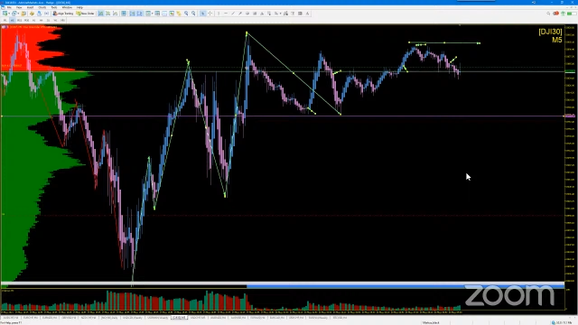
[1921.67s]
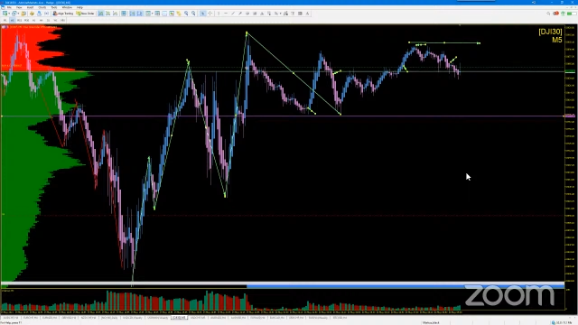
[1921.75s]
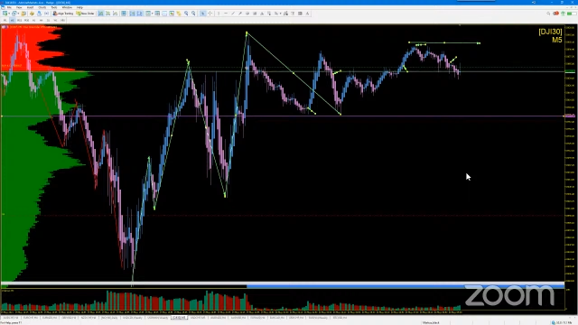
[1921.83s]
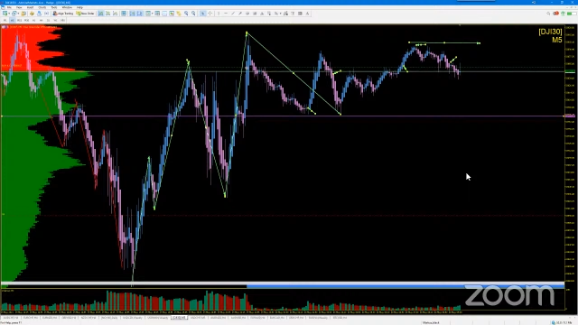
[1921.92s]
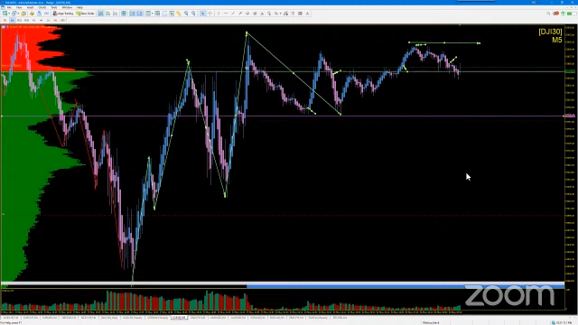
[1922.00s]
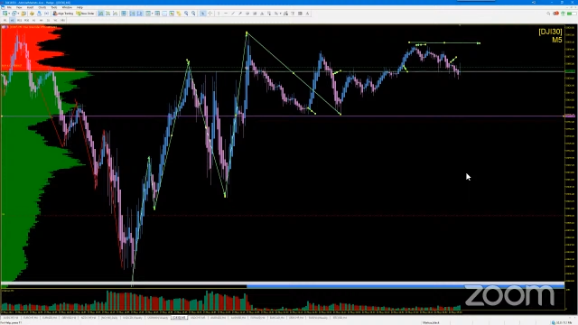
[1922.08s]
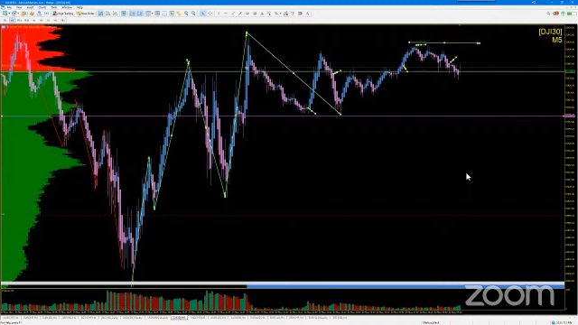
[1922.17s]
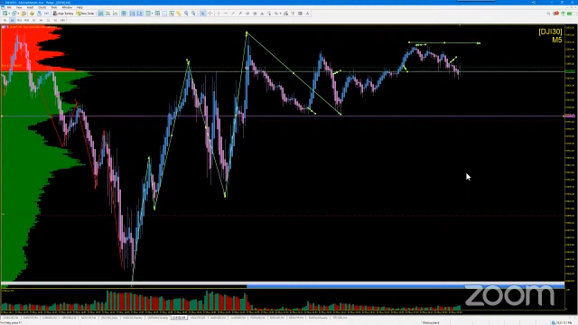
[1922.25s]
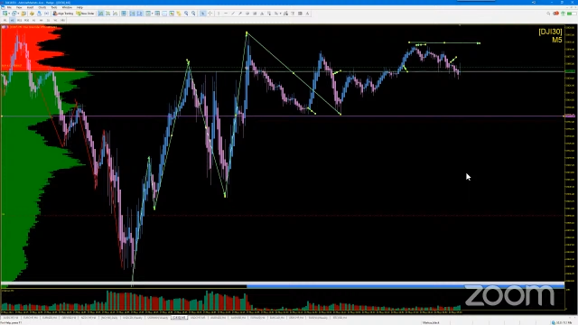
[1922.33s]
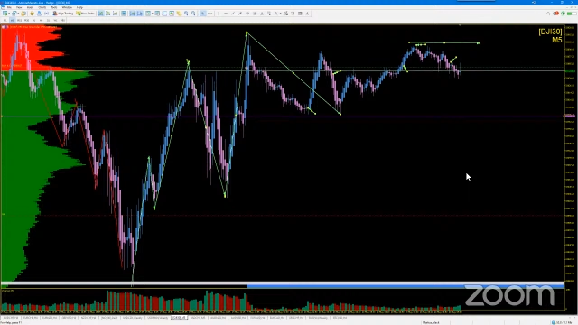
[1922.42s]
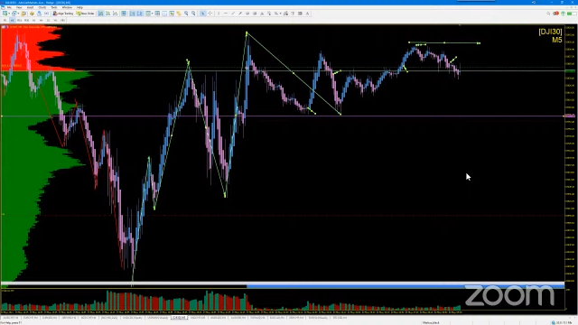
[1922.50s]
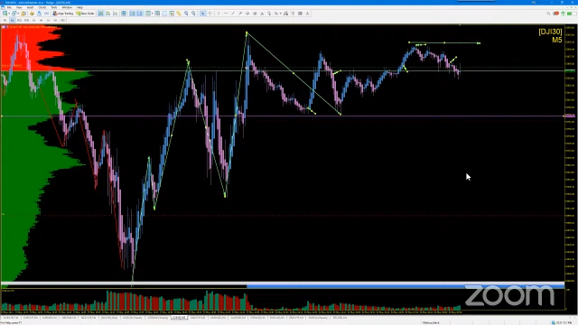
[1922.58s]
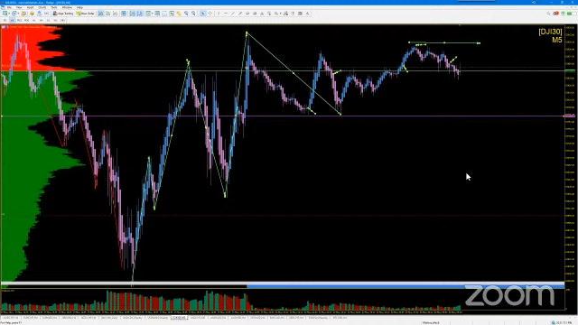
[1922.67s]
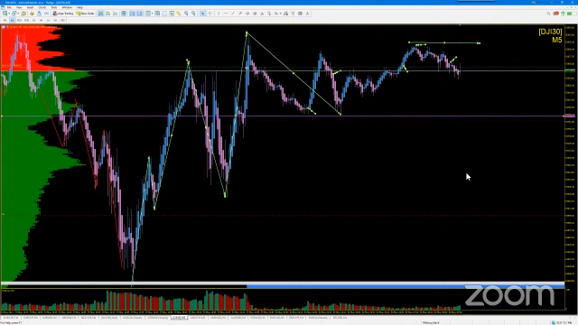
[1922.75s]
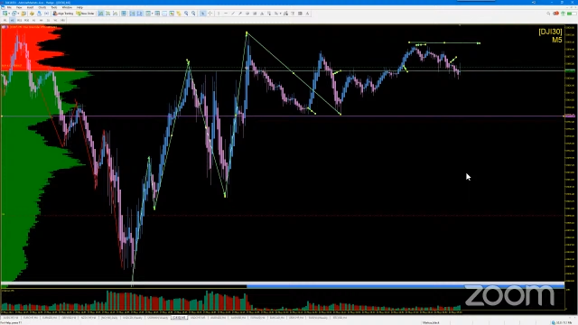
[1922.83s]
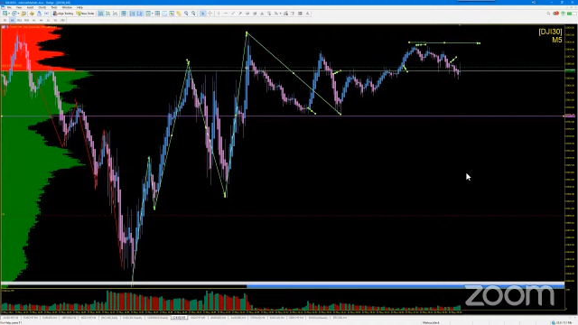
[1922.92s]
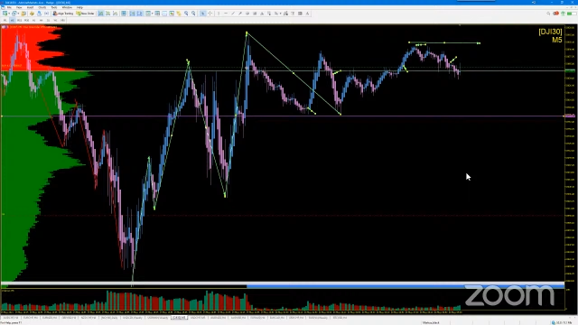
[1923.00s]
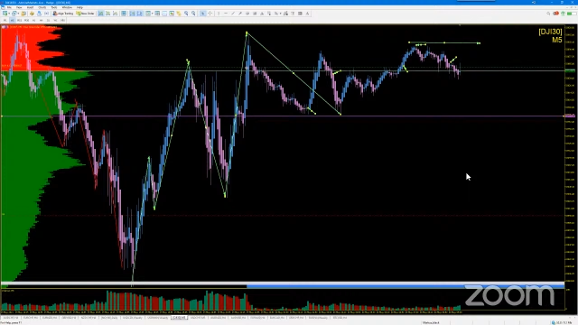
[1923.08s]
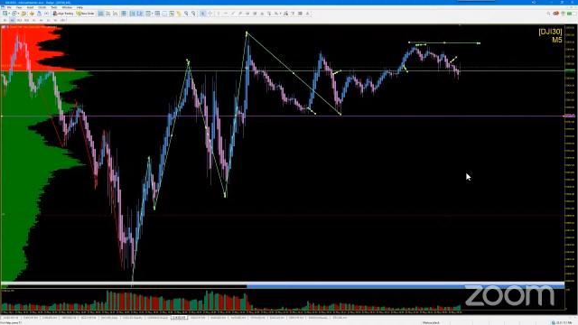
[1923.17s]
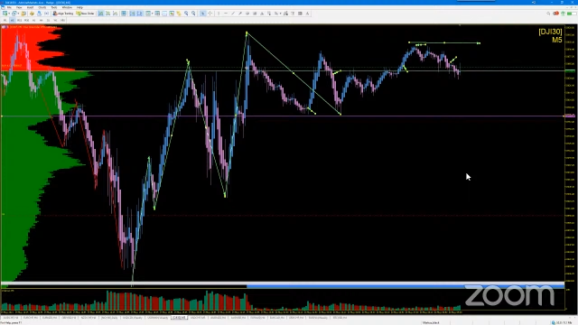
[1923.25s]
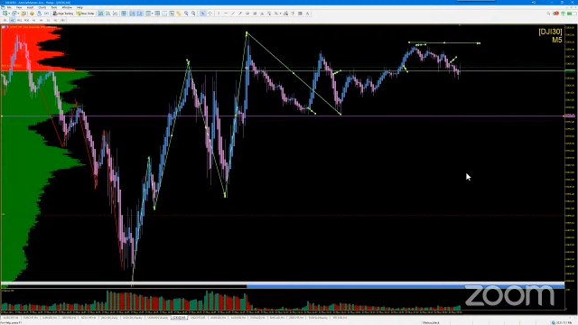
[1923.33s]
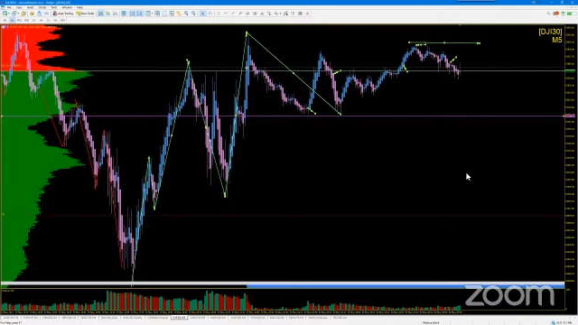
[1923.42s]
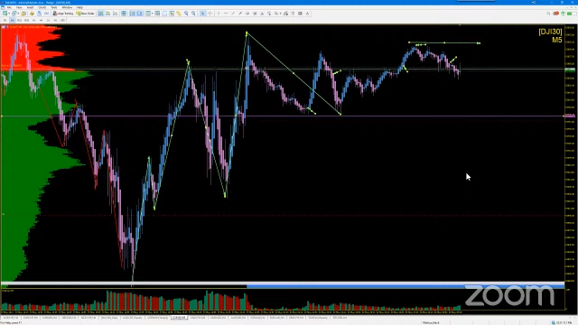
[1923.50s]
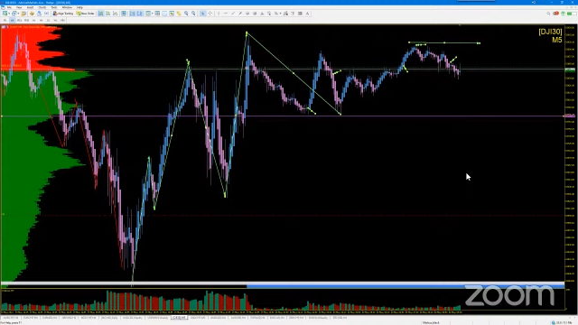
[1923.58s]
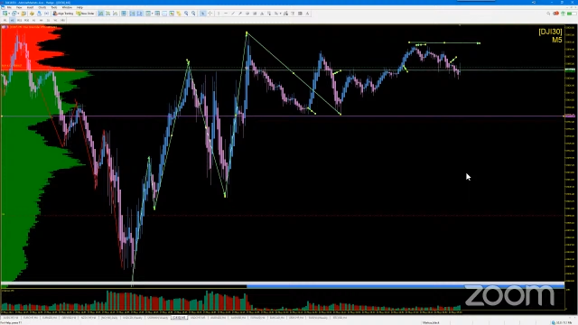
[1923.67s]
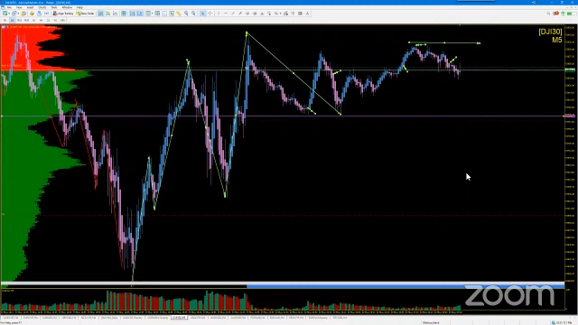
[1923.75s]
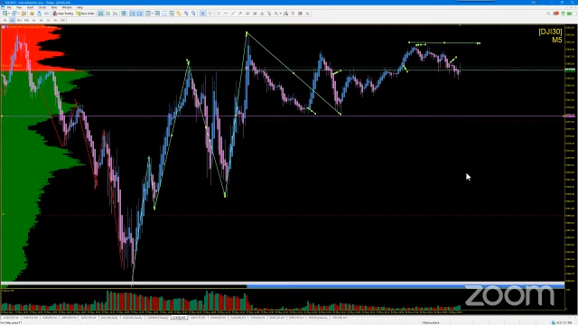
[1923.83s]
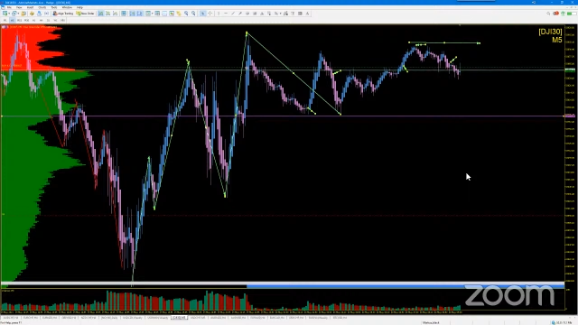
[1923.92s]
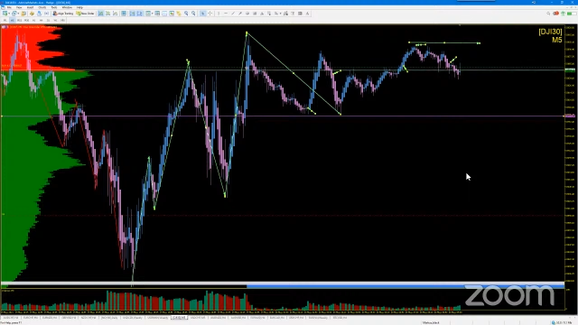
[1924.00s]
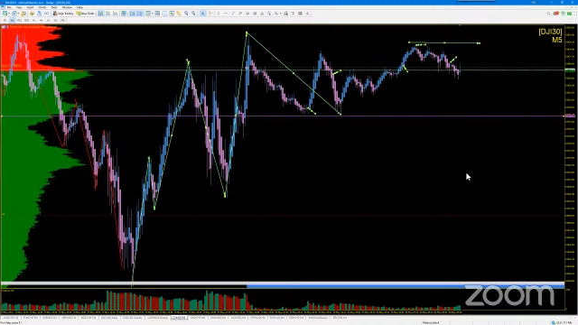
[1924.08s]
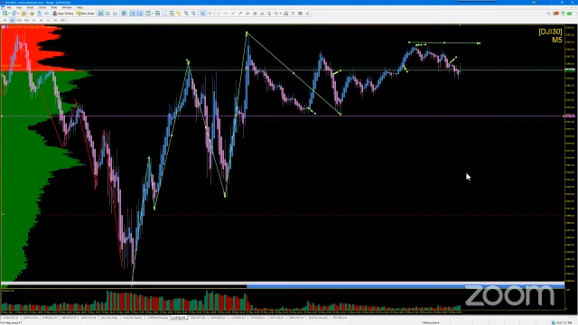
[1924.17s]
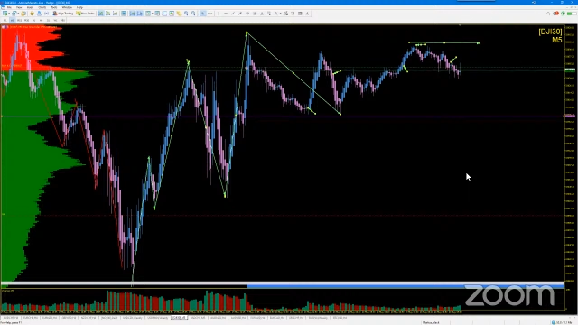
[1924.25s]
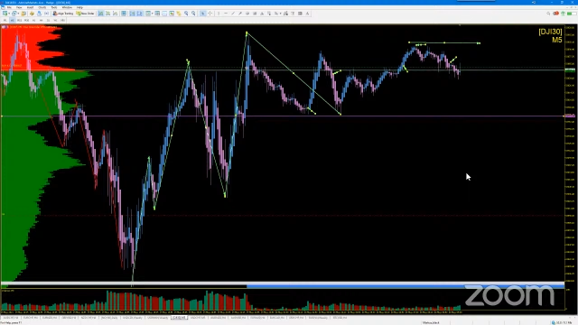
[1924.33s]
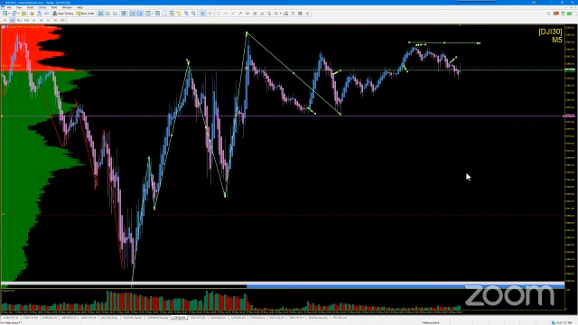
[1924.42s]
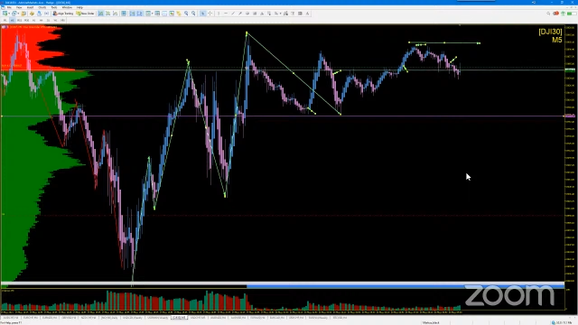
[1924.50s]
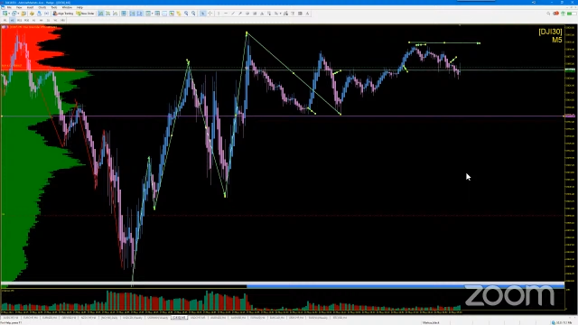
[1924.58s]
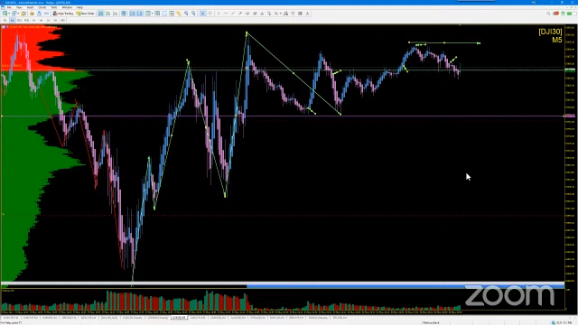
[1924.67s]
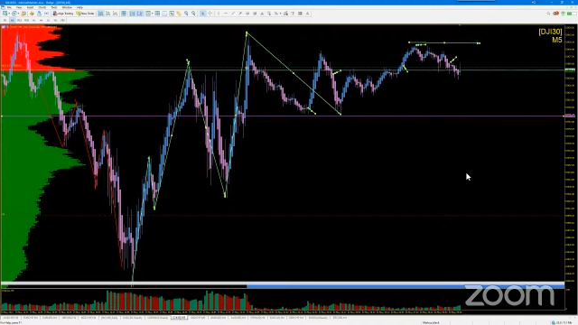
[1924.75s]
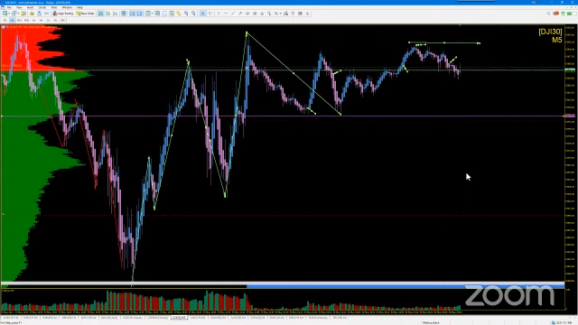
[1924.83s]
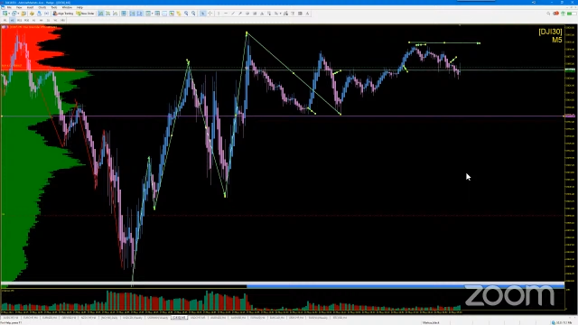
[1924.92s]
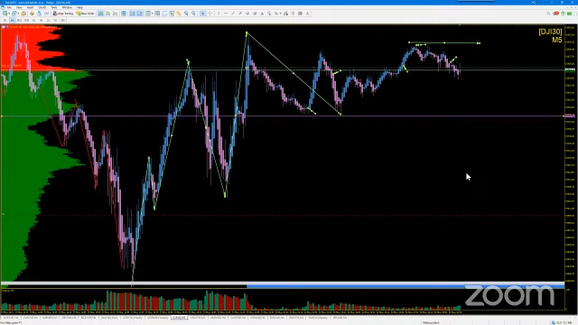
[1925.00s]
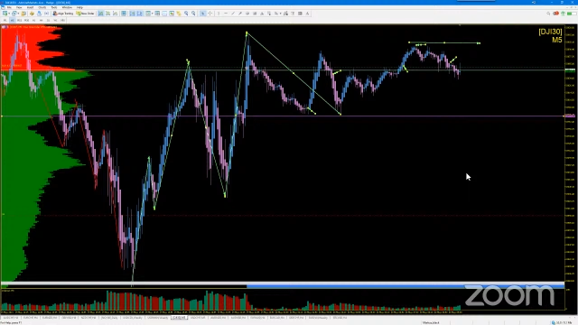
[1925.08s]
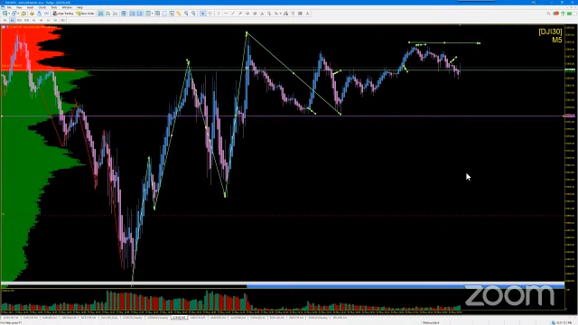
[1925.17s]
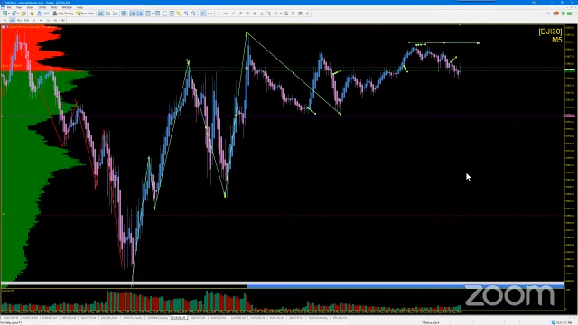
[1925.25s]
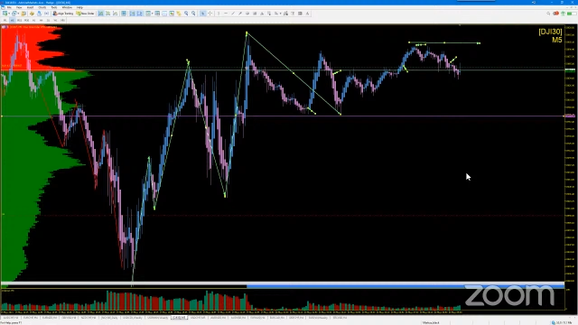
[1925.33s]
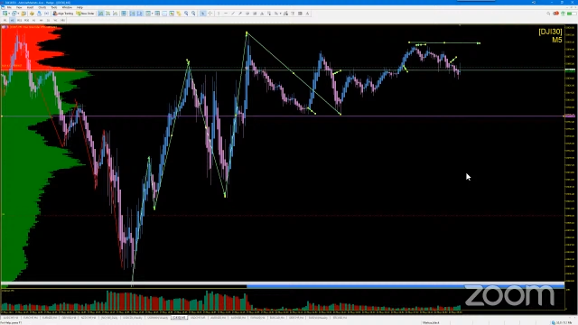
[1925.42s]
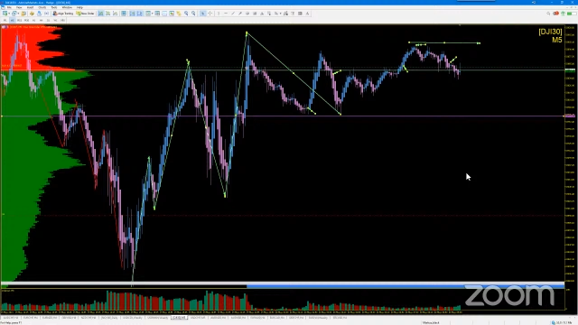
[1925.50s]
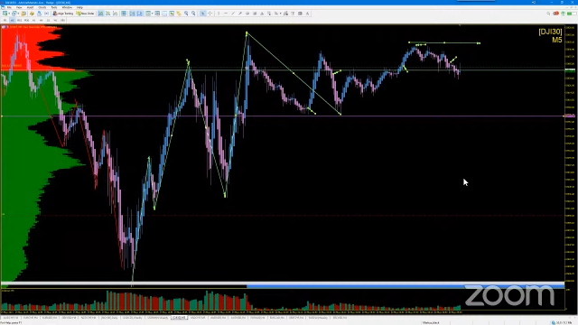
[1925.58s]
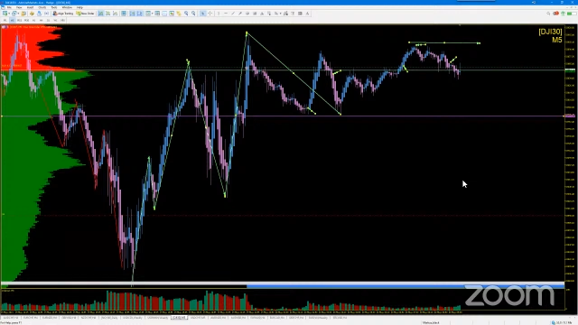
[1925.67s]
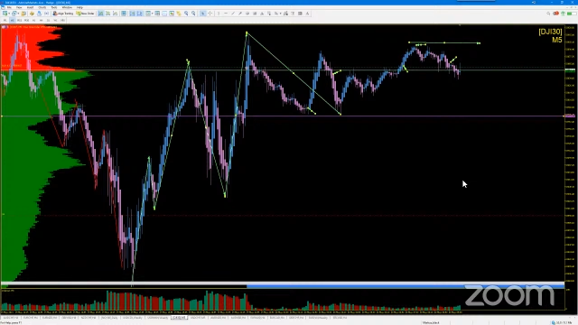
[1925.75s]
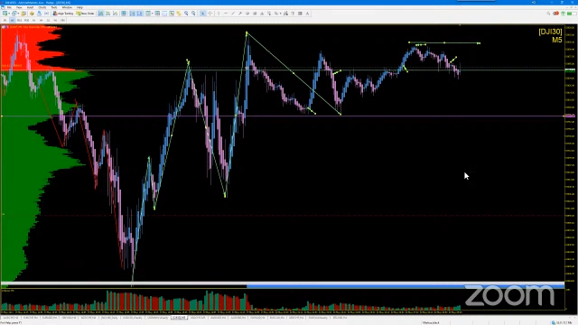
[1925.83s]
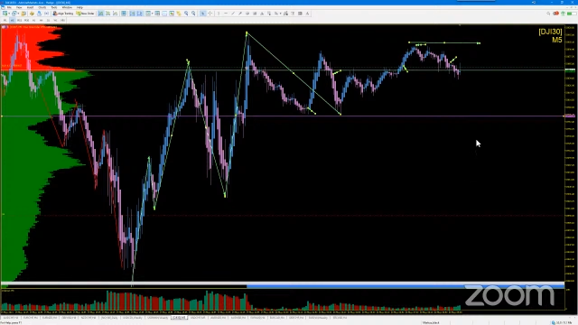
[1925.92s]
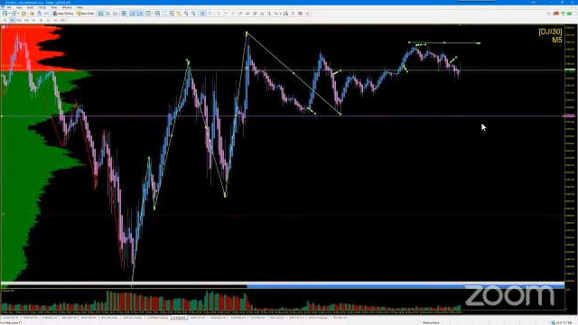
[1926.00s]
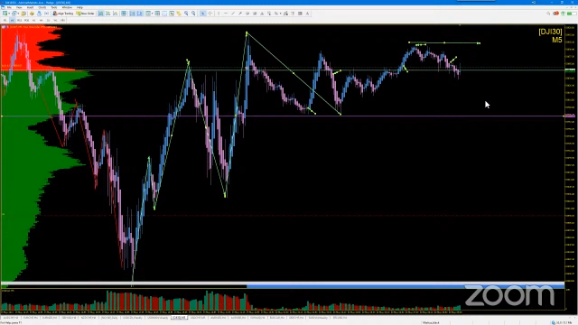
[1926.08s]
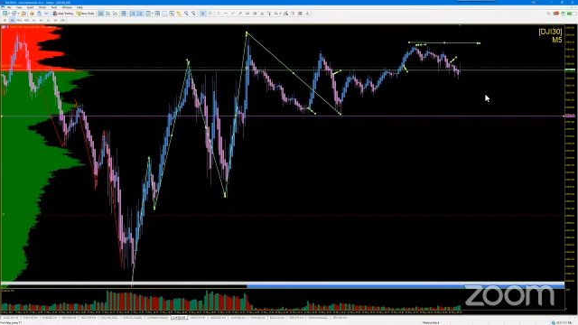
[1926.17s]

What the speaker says: [unreadable: no face in view]